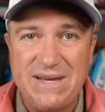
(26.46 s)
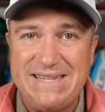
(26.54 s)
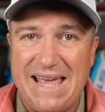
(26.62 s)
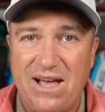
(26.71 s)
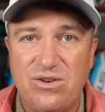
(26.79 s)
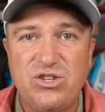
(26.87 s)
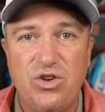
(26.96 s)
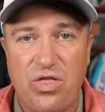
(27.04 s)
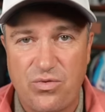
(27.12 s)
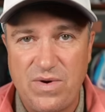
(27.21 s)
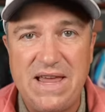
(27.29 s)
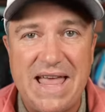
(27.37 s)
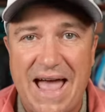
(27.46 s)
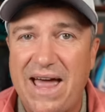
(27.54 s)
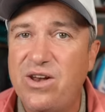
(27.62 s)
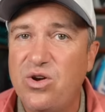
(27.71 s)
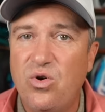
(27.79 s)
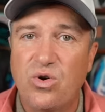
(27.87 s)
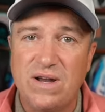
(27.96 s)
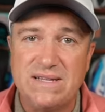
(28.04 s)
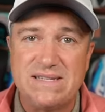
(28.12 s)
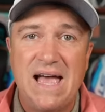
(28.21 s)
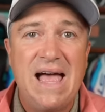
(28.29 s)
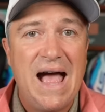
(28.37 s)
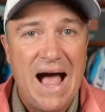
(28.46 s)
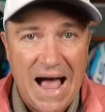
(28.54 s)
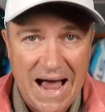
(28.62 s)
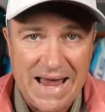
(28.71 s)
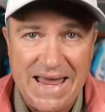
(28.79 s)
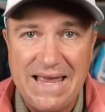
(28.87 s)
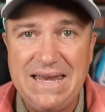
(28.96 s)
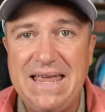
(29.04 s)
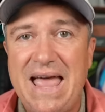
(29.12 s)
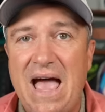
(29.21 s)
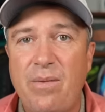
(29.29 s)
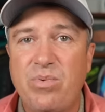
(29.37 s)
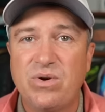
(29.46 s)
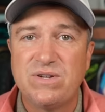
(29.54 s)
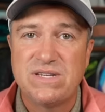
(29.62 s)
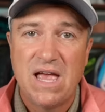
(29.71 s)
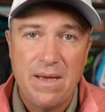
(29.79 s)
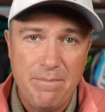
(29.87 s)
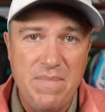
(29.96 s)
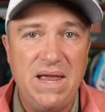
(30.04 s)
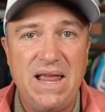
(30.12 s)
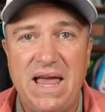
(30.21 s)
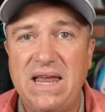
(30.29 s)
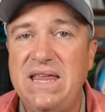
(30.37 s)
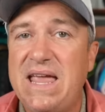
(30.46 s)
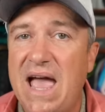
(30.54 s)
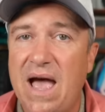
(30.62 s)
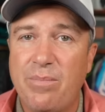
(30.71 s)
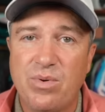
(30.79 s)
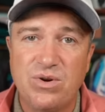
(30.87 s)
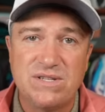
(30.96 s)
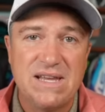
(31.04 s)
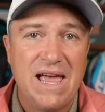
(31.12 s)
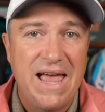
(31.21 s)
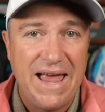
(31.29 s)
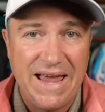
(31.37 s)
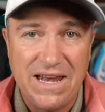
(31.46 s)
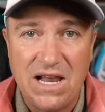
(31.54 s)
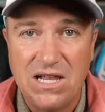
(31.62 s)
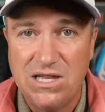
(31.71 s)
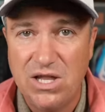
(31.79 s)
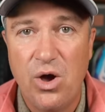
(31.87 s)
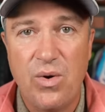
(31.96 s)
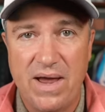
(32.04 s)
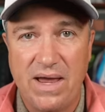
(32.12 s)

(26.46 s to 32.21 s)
it down to three categories, high handicappers, mid handicappers, and low